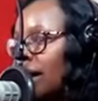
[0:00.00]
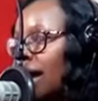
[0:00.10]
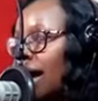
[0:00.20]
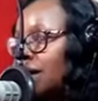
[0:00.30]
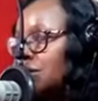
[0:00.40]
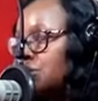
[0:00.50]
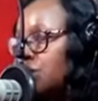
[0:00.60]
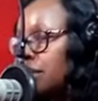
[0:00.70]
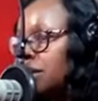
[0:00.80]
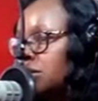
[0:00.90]
And
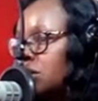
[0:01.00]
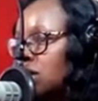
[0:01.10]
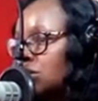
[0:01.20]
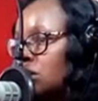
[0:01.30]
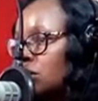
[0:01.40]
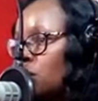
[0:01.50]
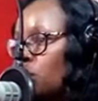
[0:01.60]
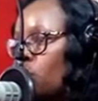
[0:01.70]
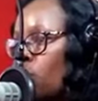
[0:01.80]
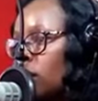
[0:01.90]
German Chancellor
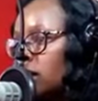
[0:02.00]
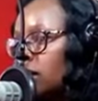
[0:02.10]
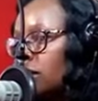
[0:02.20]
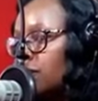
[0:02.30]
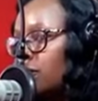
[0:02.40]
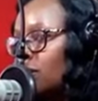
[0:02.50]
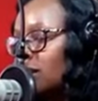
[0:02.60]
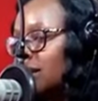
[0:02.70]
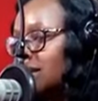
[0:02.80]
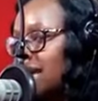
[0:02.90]
won the fourth
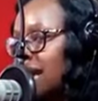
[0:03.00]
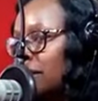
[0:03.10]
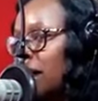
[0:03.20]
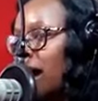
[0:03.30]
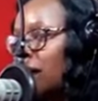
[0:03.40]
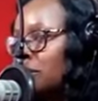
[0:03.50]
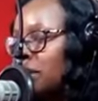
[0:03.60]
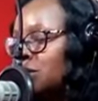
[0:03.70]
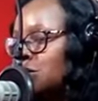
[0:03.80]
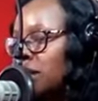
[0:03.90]
term
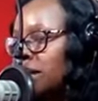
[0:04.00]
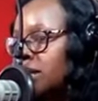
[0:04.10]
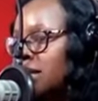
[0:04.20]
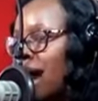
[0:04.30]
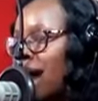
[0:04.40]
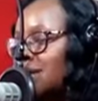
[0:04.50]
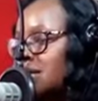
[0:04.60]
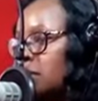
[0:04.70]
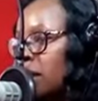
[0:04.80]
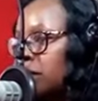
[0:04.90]
amidst rising
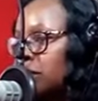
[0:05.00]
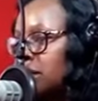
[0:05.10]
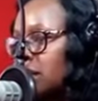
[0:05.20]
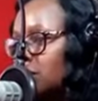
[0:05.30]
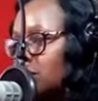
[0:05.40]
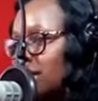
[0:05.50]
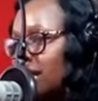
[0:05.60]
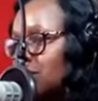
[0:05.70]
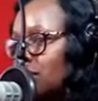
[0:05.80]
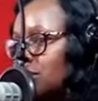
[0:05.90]
anti-migrant
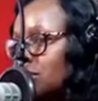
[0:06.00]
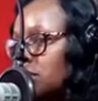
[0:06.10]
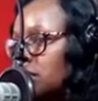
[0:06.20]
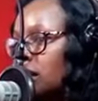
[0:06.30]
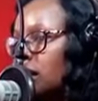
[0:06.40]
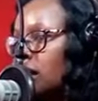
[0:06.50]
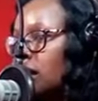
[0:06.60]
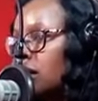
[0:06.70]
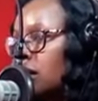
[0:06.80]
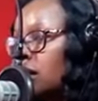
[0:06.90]
agitations.
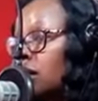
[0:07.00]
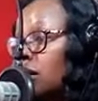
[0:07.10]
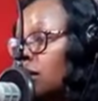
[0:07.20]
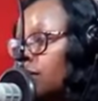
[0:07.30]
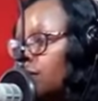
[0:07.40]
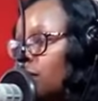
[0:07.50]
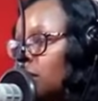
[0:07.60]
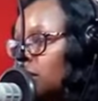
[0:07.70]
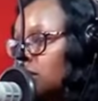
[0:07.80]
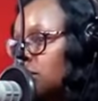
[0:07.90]
For
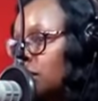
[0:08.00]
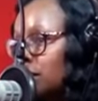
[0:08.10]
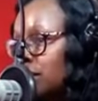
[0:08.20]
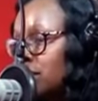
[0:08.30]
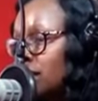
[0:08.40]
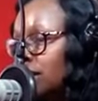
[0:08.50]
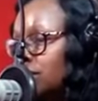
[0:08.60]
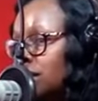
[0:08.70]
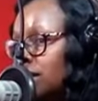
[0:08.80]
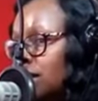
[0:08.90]
more stories and to
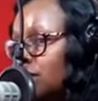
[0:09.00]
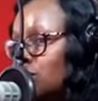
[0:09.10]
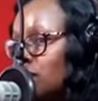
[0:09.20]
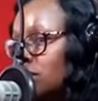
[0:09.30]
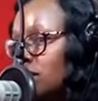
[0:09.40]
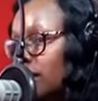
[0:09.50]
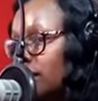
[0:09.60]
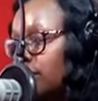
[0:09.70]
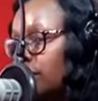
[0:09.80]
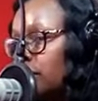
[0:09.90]
listen to us
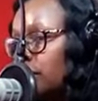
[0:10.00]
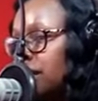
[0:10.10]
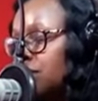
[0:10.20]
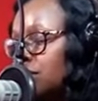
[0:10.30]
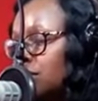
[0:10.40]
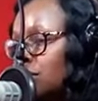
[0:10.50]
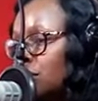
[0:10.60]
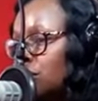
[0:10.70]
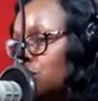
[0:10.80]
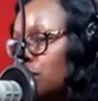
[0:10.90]
live, please log
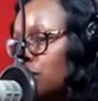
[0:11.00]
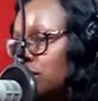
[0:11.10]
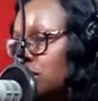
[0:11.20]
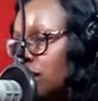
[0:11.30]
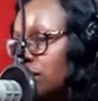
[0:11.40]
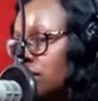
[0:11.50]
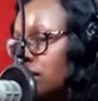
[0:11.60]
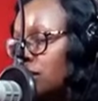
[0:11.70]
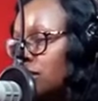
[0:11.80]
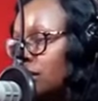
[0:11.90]
on to our website
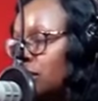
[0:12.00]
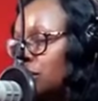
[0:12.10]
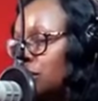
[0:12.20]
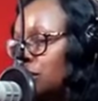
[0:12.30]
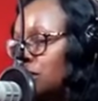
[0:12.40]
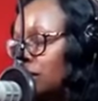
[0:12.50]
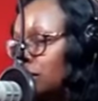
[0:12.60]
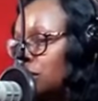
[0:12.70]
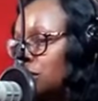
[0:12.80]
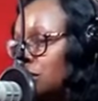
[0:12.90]

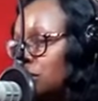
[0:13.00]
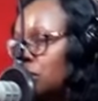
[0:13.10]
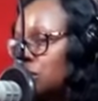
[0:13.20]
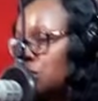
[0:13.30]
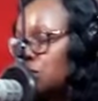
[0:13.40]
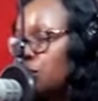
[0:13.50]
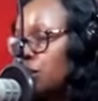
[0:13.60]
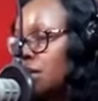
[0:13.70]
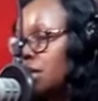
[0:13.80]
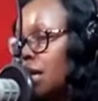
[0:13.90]

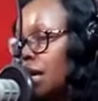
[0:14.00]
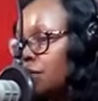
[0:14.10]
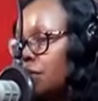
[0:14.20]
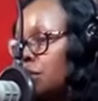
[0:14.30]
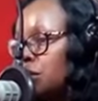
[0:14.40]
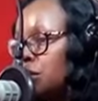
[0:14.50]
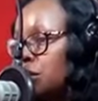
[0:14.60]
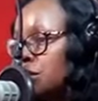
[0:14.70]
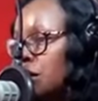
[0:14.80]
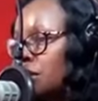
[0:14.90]

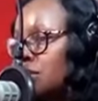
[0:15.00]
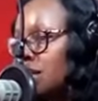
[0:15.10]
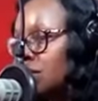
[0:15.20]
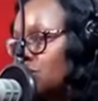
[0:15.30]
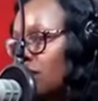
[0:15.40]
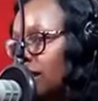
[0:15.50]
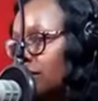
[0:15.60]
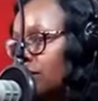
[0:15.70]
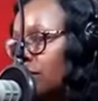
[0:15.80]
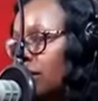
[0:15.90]
www.rockcityfmradio.com/live.